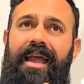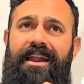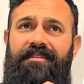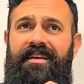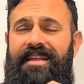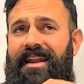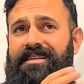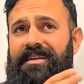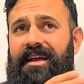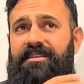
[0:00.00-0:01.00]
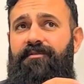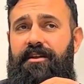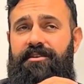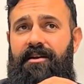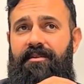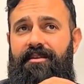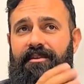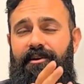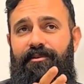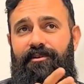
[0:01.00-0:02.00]
And I think that is the next frontier. I
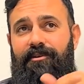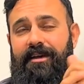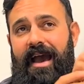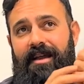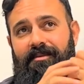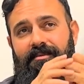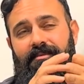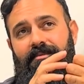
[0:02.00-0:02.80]
think, you know, you look at,